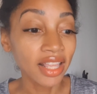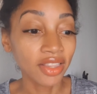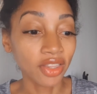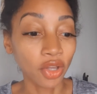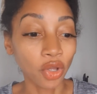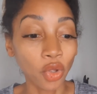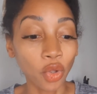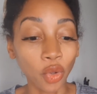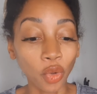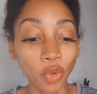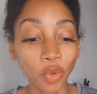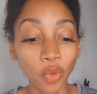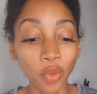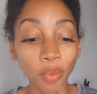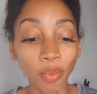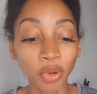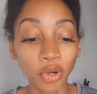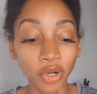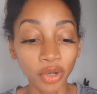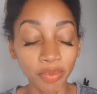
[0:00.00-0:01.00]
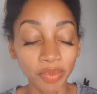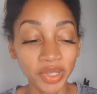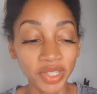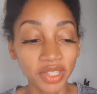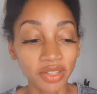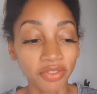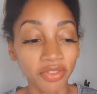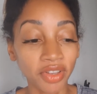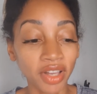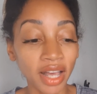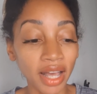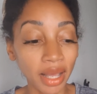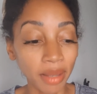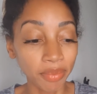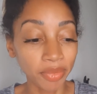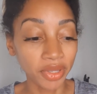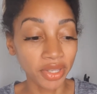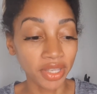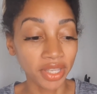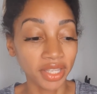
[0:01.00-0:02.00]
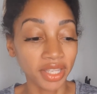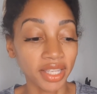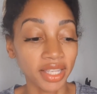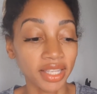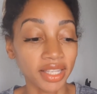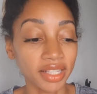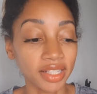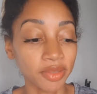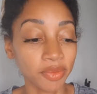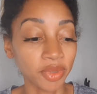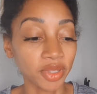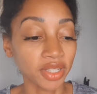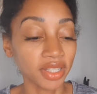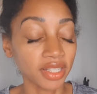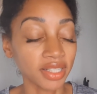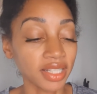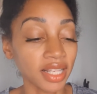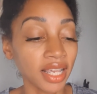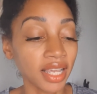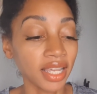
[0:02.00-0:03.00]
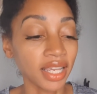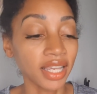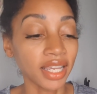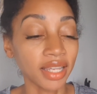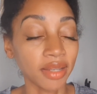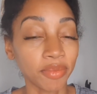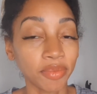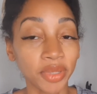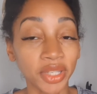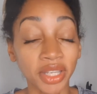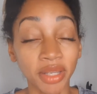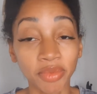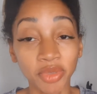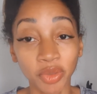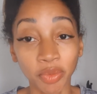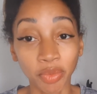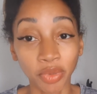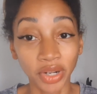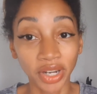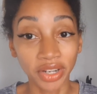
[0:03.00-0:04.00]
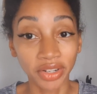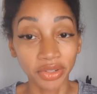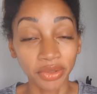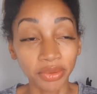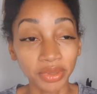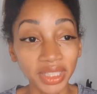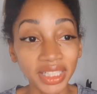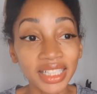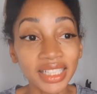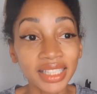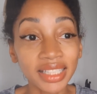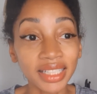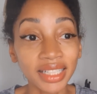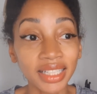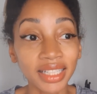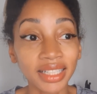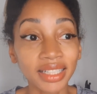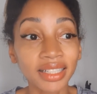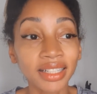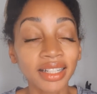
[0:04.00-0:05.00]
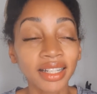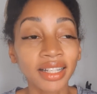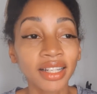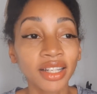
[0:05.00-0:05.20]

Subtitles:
The whole purpose of copying it is because it becomes a brand new listing,